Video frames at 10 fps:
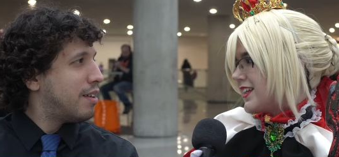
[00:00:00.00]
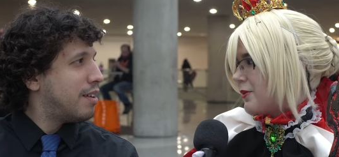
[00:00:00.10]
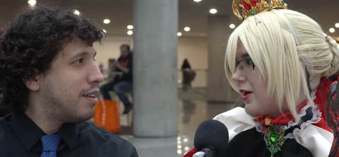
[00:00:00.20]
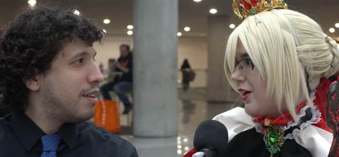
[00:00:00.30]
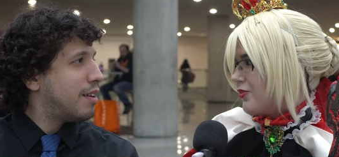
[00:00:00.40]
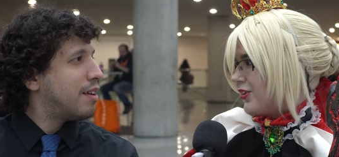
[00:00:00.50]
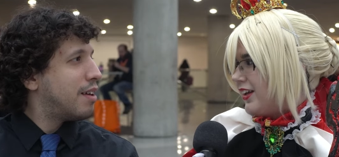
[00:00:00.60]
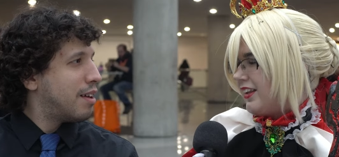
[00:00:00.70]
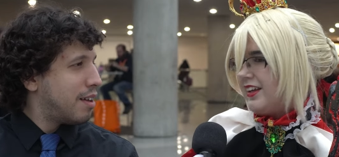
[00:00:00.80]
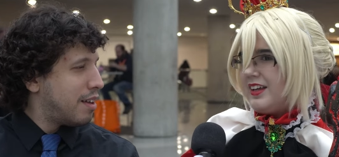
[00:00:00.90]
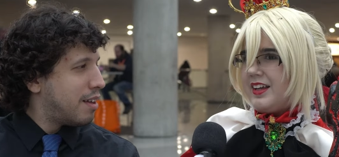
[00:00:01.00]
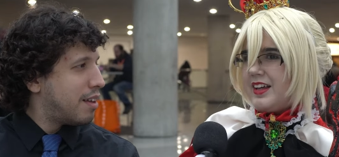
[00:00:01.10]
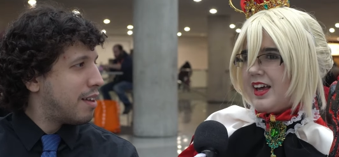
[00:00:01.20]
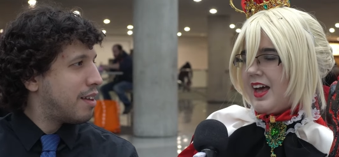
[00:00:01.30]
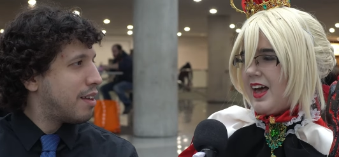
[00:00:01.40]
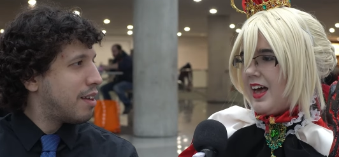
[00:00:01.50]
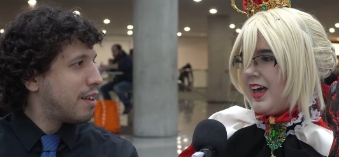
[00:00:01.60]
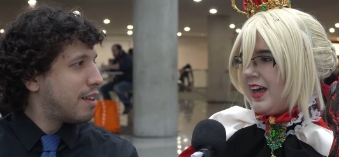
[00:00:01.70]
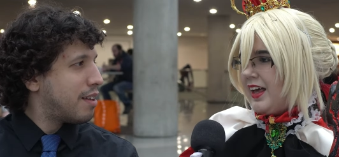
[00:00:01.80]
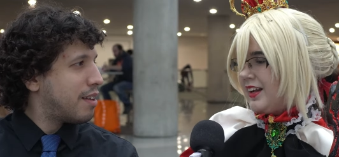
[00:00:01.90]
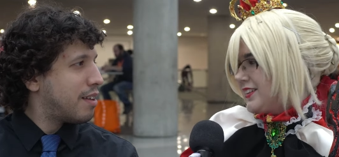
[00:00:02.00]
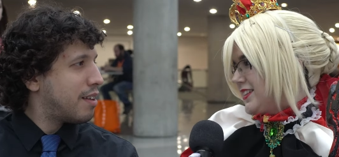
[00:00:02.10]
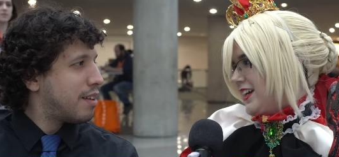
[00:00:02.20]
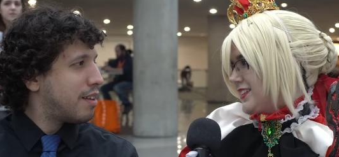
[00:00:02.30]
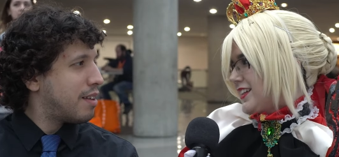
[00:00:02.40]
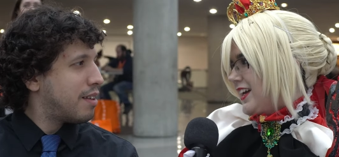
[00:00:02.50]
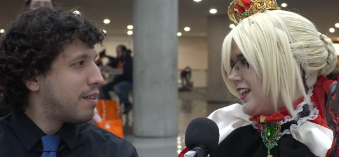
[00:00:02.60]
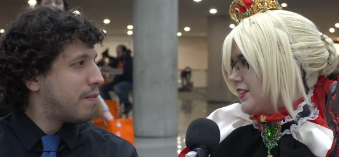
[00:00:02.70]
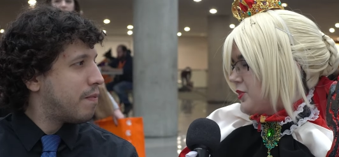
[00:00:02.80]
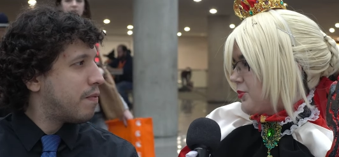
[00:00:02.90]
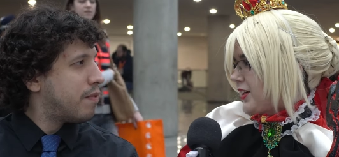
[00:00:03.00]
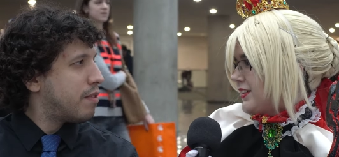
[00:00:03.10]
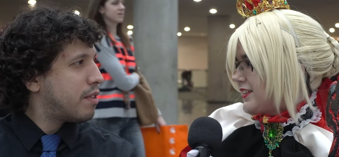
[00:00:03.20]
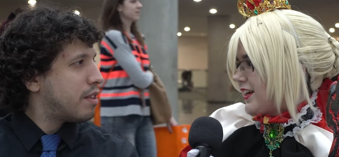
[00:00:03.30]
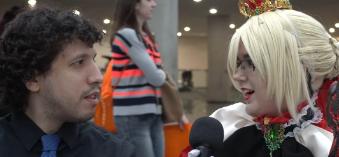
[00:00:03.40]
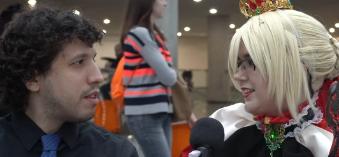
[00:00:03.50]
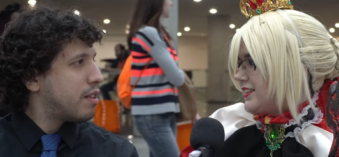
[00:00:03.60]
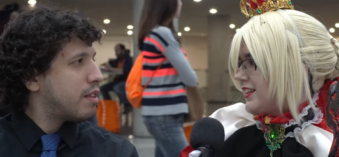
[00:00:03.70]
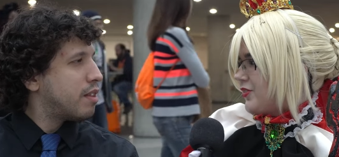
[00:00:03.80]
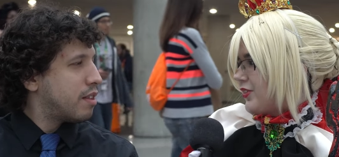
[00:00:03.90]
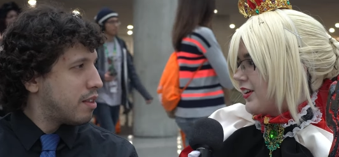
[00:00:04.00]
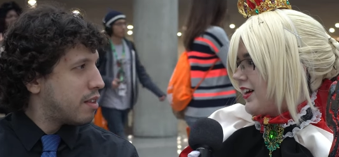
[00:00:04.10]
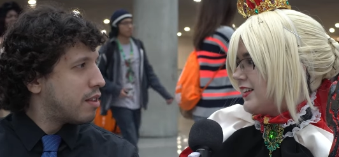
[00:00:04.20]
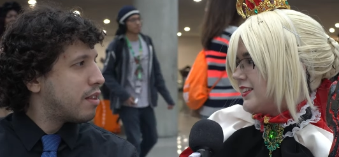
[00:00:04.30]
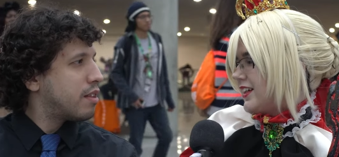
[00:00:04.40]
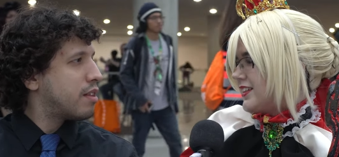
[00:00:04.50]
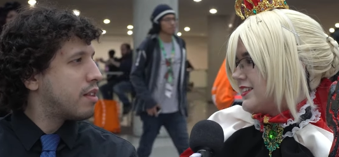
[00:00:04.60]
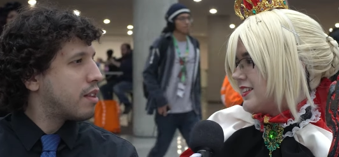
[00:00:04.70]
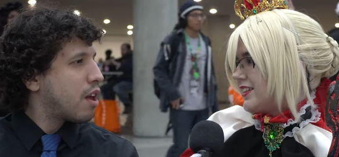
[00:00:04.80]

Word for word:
Speaker 1: same outfit. And so I decided like to bring it to the con today for the contest.